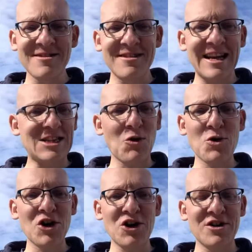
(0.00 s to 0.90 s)
it's all
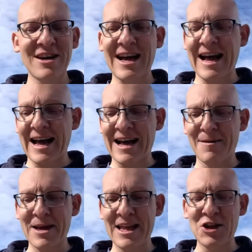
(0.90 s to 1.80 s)
good
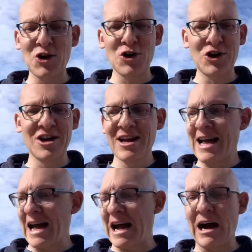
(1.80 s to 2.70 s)
in the hood.
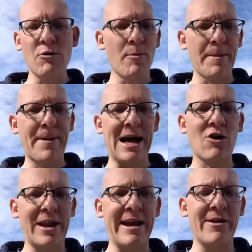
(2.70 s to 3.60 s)
I will be back
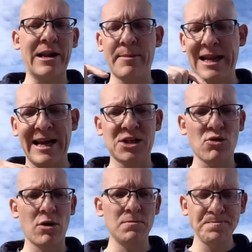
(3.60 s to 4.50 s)
on here a little bit later
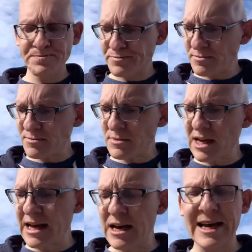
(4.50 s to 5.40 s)
on
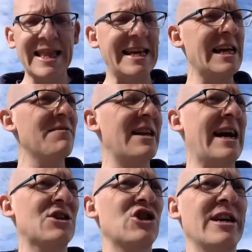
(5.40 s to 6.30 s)
in the evening,
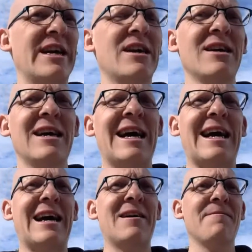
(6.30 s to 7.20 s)
actually.
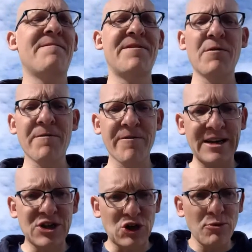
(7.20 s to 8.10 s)
Feel free
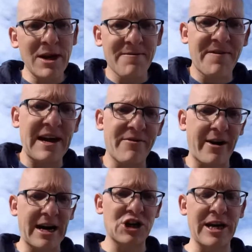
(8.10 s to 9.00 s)
to do me a favor,
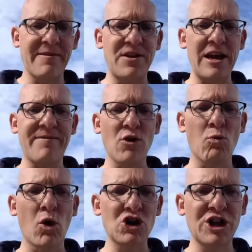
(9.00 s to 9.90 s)
actually. If you're
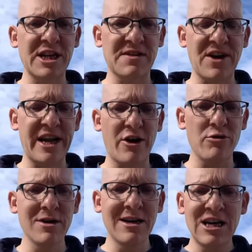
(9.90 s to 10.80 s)
watching this video,
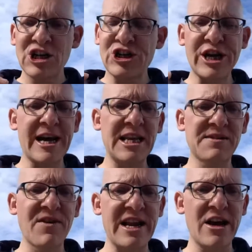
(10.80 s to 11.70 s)
share this
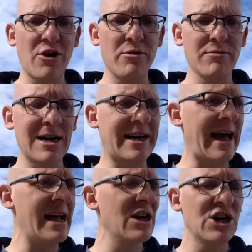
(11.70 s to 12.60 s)
video,
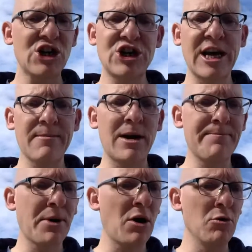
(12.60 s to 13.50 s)
okay? Share my
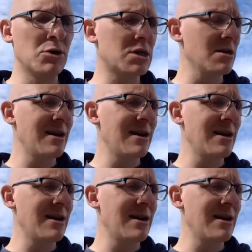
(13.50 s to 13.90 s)
posts.